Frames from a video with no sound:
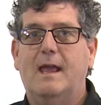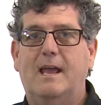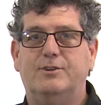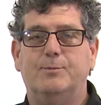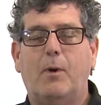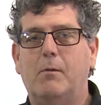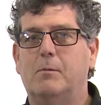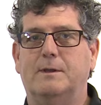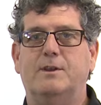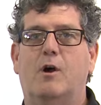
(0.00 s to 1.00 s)
As you
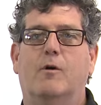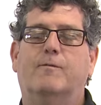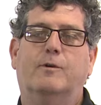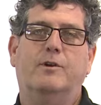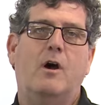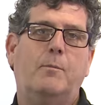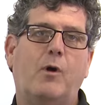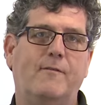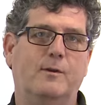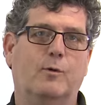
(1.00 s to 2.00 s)
probably know, for a
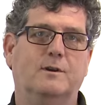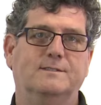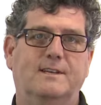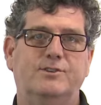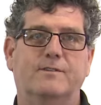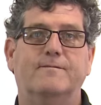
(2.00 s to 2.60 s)
nonprofit organization,